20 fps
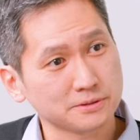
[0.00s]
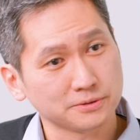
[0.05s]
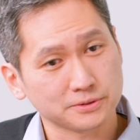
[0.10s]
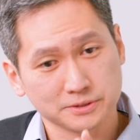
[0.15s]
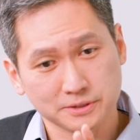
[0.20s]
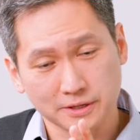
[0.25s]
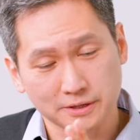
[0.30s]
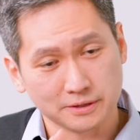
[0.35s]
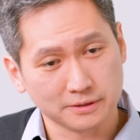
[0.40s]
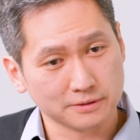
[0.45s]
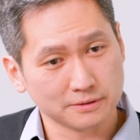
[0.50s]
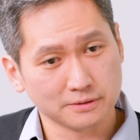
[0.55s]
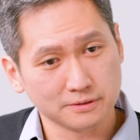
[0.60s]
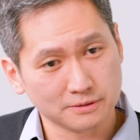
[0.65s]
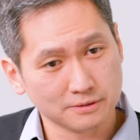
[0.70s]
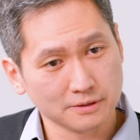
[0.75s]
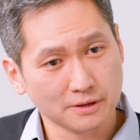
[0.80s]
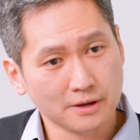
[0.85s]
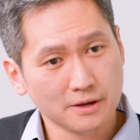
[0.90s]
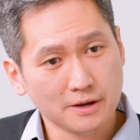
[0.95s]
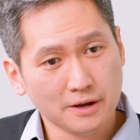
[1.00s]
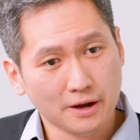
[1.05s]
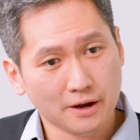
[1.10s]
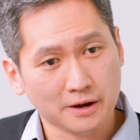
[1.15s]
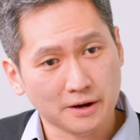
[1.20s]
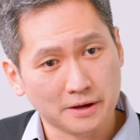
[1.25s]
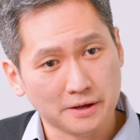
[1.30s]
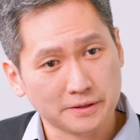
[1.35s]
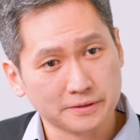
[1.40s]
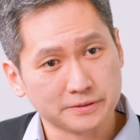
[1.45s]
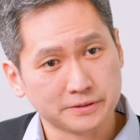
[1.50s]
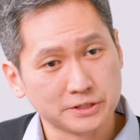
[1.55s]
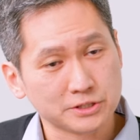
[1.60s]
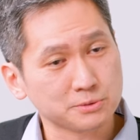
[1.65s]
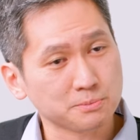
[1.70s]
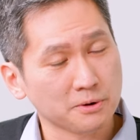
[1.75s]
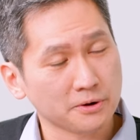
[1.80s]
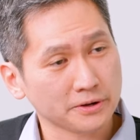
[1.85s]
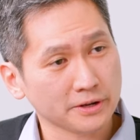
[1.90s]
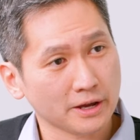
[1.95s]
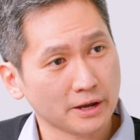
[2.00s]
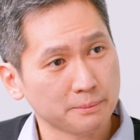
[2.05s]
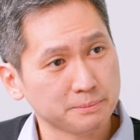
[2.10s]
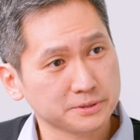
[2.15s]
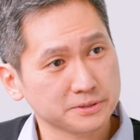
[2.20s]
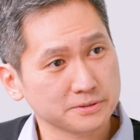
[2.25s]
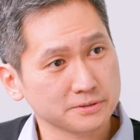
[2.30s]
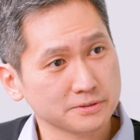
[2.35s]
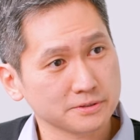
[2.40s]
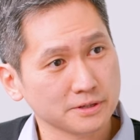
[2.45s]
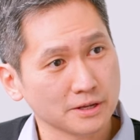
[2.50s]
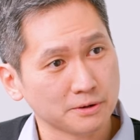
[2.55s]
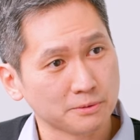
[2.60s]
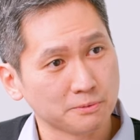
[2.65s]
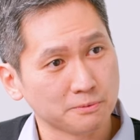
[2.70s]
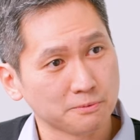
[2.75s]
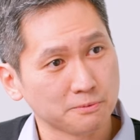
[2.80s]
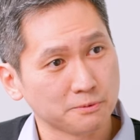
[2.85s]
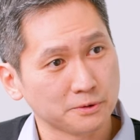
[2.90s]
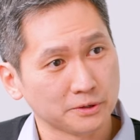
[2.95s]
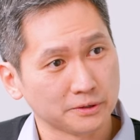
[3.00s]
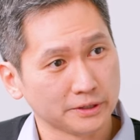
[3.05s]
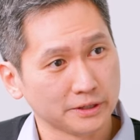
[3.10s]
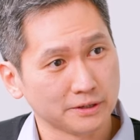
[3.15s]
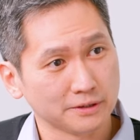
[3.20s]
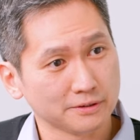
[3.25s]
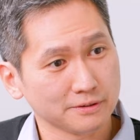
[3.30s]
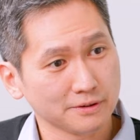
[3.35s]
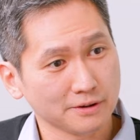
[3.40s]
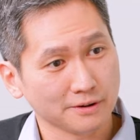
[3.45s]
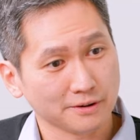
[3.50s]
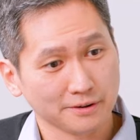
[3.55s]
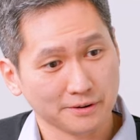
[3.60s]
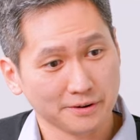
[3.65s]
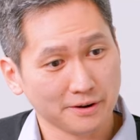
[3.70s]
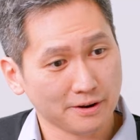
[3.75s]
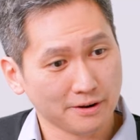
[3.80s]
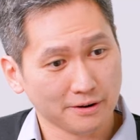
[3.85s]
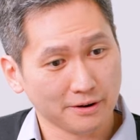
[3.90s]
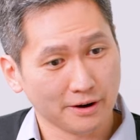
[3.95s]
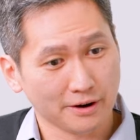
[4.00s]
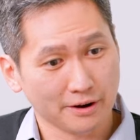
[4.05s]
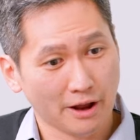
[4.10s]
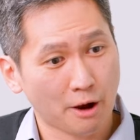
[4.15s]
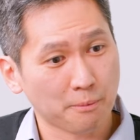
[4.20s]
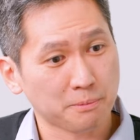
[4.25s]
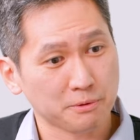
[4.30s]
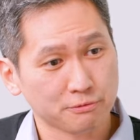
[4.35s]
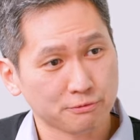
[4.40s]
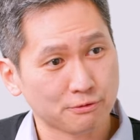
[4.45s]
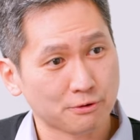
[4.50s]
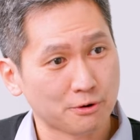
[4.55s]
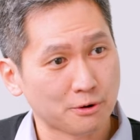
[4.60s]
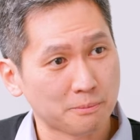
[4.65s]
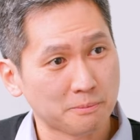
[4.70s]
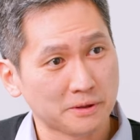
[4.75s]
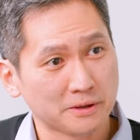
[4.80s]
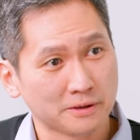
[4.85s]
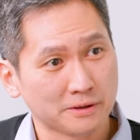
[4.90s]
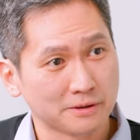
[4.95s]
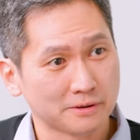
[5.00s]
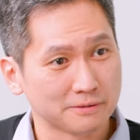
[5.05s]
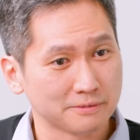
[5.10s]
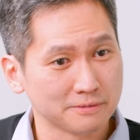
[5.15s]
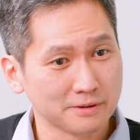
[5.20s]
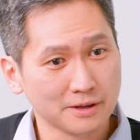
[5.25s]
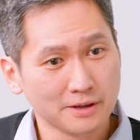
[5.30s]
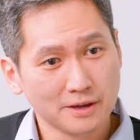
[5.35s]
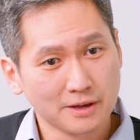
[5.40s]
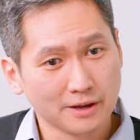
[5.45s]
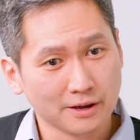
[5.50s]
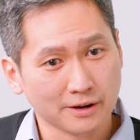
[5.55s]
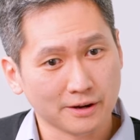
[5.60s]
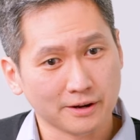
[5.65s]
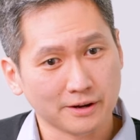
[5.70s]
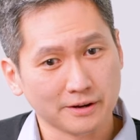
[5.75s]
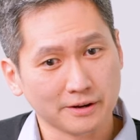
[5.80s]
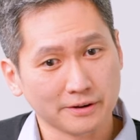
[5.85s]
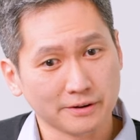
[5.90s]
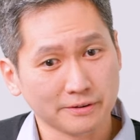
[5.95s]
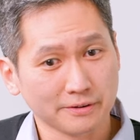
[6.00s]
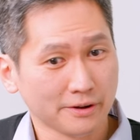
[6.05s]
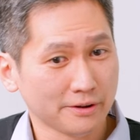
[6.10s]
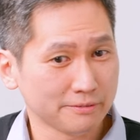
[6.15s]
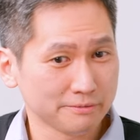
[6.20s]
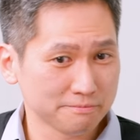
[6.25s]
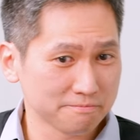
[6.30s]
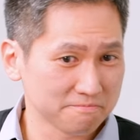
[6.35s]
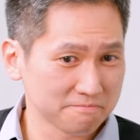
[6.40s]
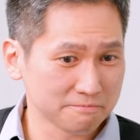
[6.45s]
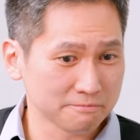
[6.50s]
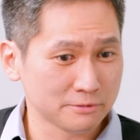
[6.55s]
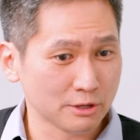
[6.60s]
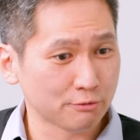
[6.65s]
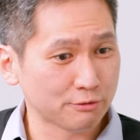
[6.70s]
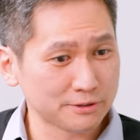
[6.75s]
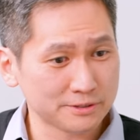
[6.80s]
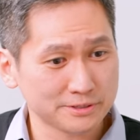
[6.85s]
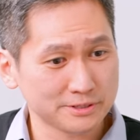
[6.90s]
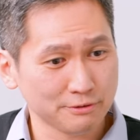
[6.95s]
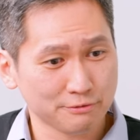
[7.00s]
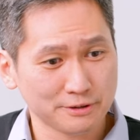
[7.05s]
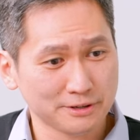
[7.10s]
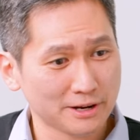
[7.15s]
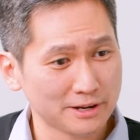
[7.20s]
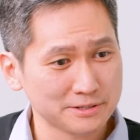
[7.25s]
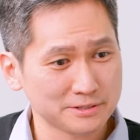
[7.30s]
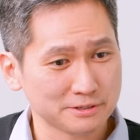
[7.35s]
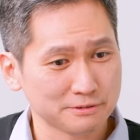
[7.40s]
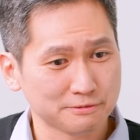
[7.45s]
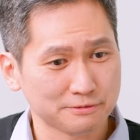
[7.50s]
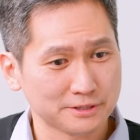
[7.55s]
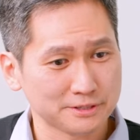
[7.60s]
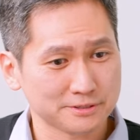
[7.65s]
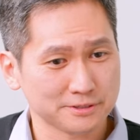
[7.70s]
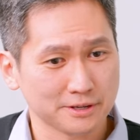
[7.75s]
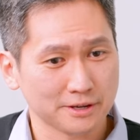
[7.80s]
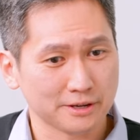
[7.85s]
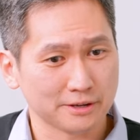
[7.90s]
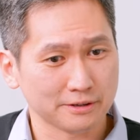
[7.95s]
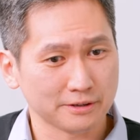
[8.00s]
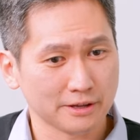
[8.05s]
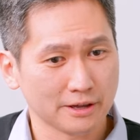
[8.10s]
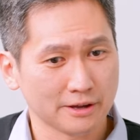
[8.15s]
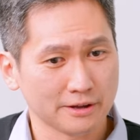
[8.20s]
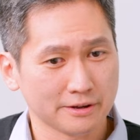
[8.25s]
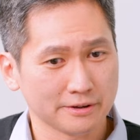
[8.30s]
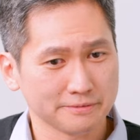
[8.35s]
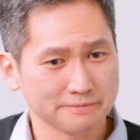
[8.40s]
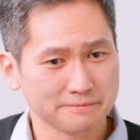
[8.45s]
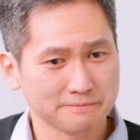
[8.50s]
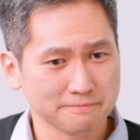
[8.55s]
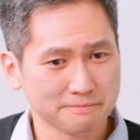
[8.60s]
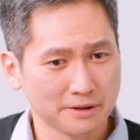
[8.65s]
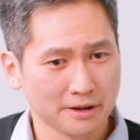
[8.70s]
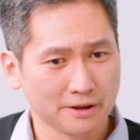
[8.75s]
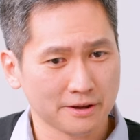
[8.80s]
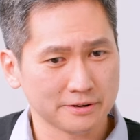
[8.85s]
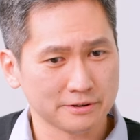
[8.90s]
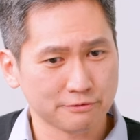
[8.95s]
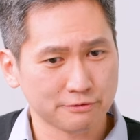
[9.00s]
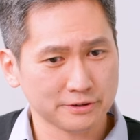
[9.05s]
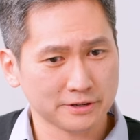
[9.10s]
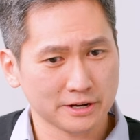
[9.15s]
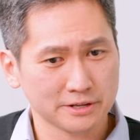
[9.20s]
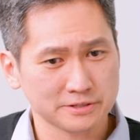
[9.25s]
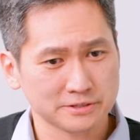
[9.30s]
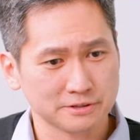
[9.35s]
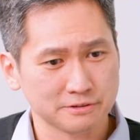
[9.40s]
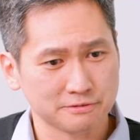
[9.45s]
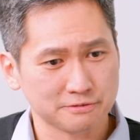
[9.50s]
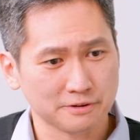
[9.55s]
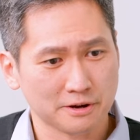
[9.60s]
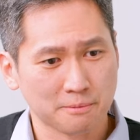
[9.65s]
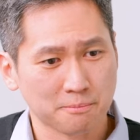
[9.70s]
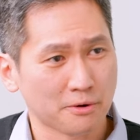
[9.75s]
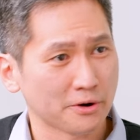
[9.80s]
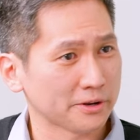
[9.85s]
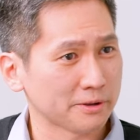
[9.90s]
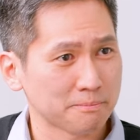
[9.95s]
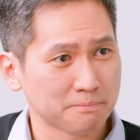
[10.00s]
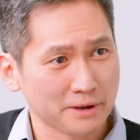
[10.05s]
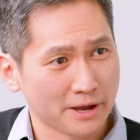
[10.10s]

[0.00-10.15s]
you'll say these small caps can really outperform in different kinds of, let's say, different kinds of market